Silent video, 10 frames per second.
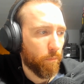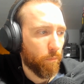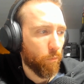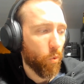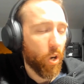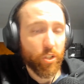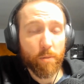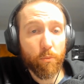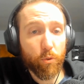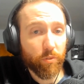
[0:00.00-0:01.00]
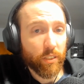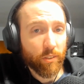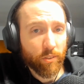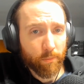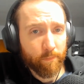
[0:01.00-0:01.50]
watching
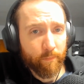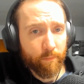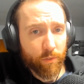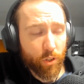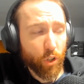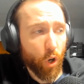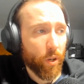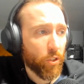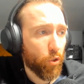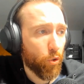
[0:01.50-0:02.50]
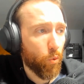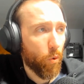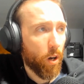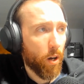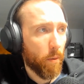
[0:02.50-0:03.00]
movies, going
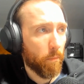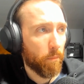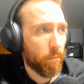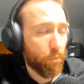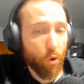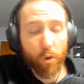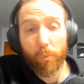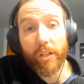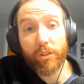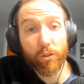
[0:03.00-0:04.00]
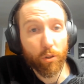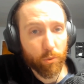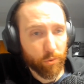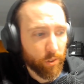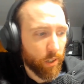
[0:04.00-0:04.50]
to um, Broadway
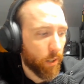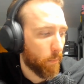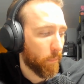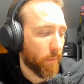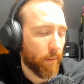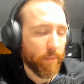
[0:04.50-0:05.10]
shows, um,